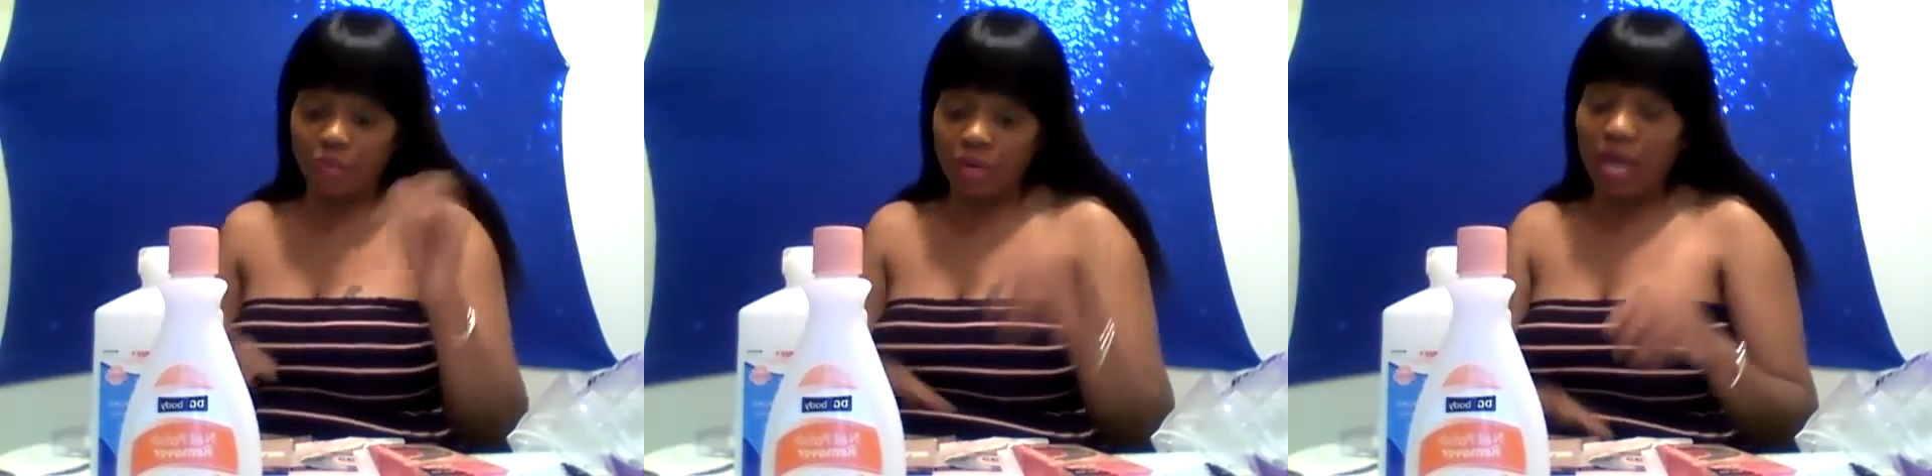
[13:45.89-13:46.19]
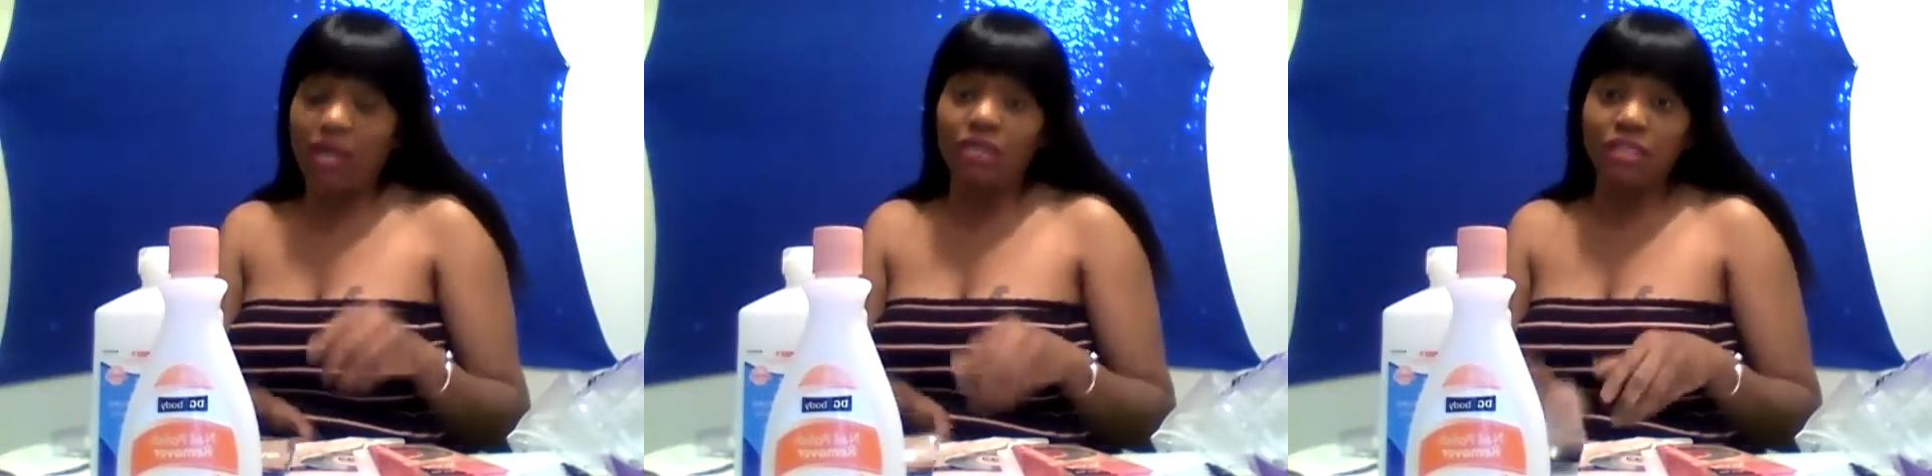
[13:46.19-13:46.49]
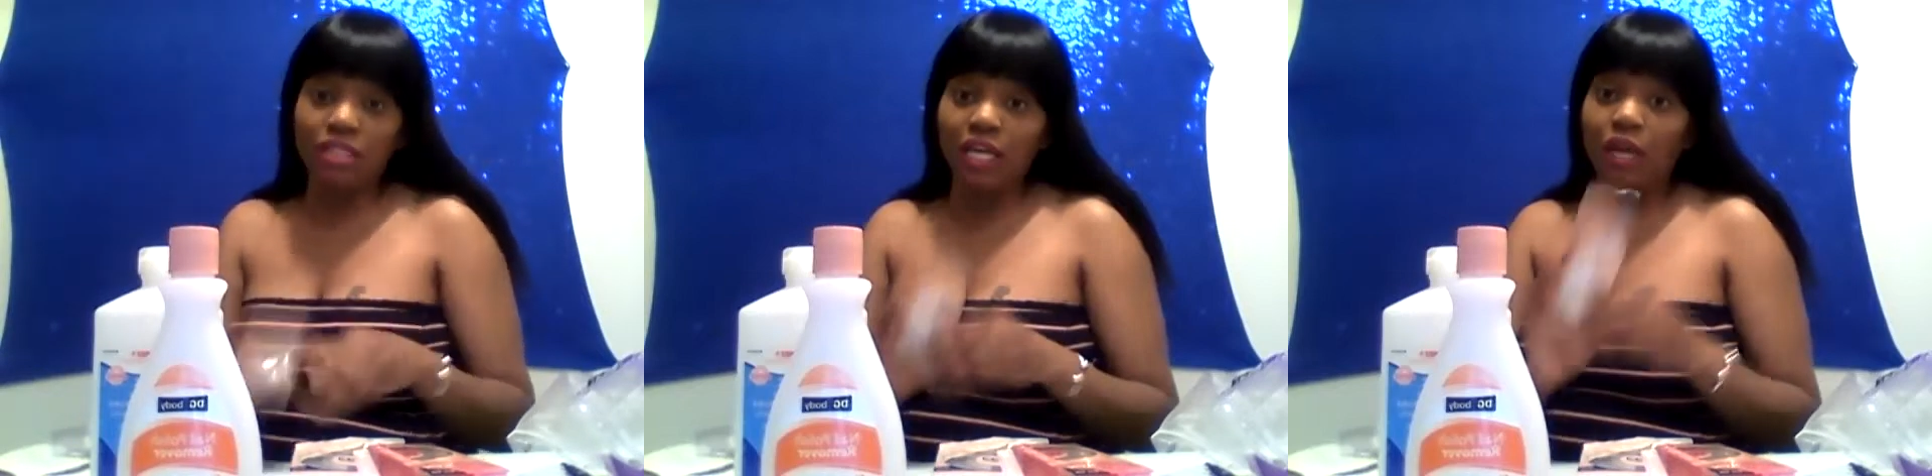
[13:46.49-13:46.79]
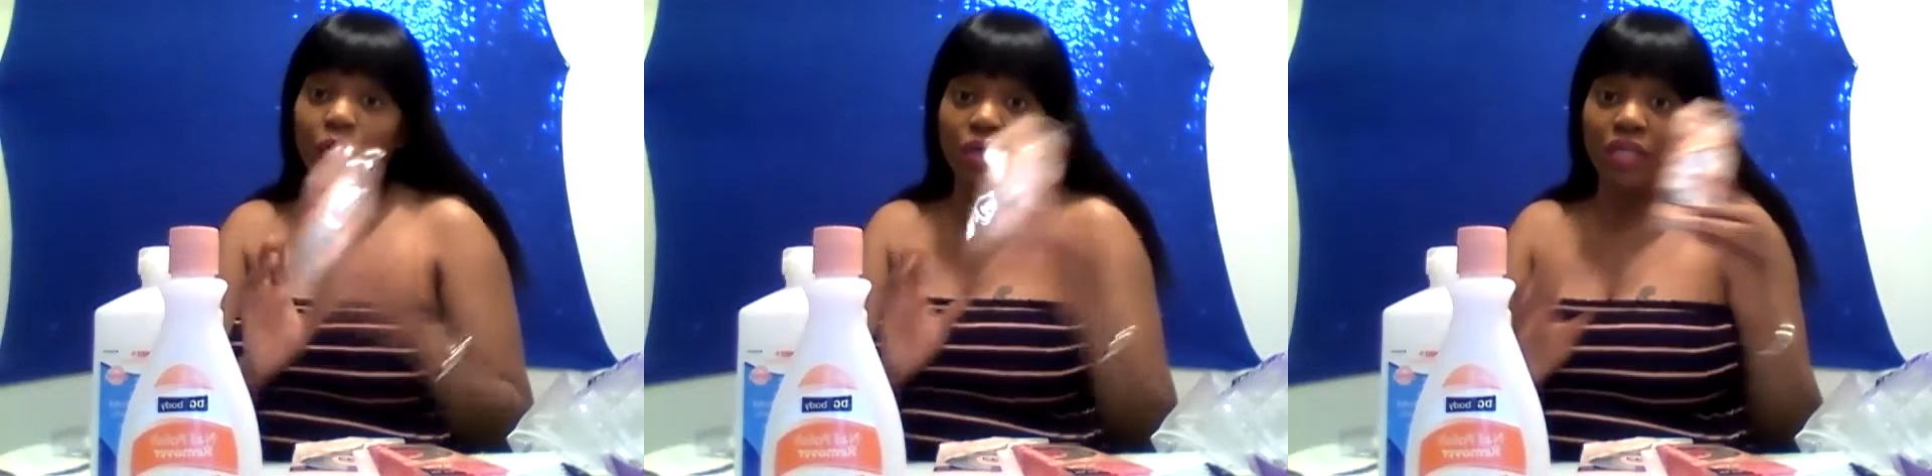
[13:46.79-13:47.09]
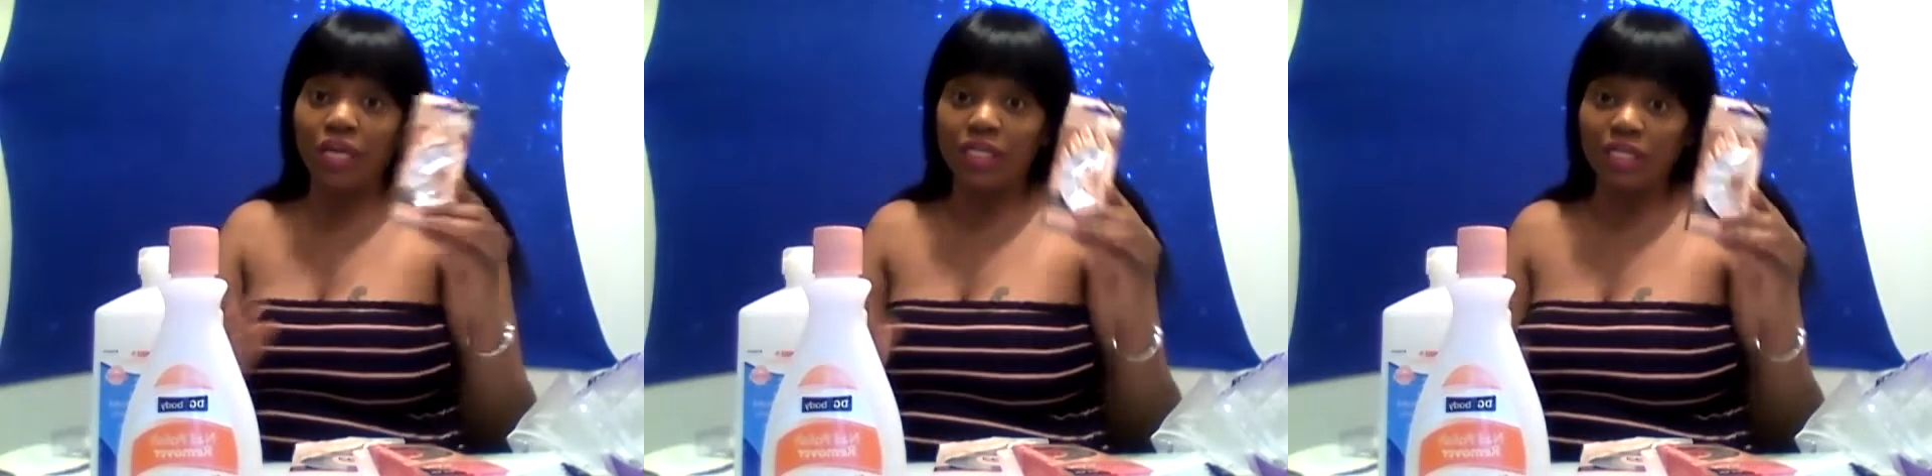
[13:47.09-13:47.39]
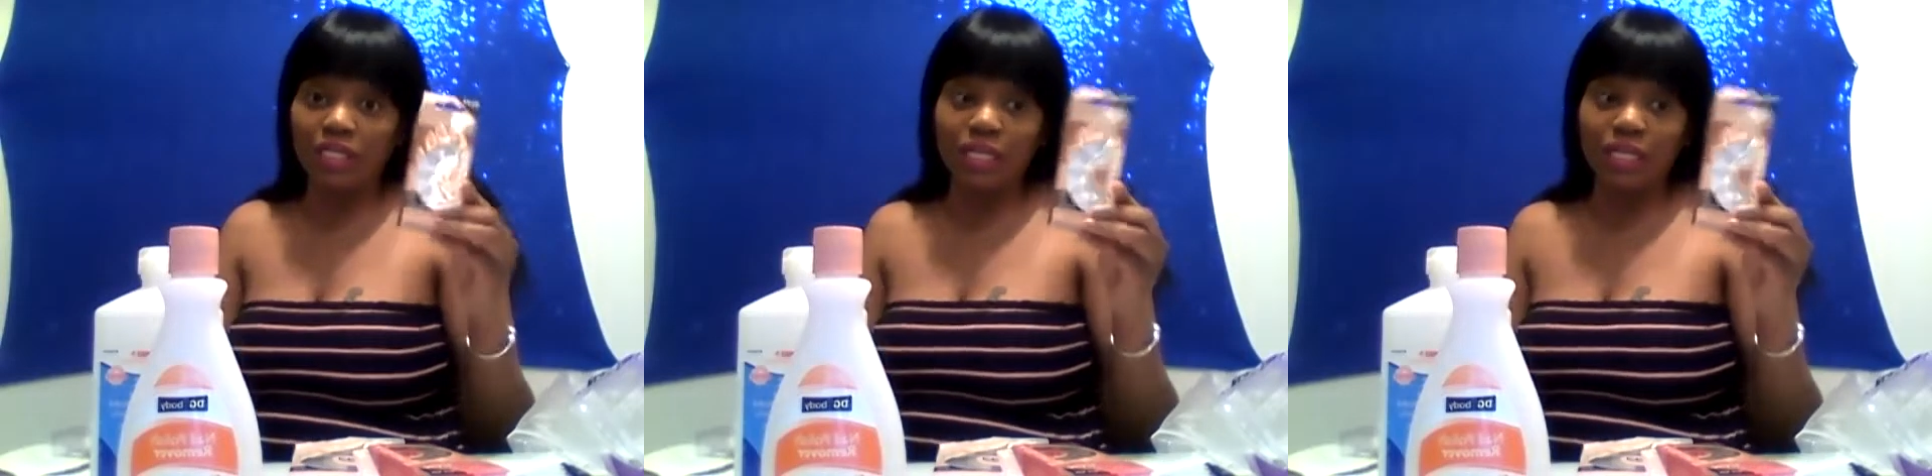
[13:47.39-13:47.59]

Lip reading: But I understand what they did.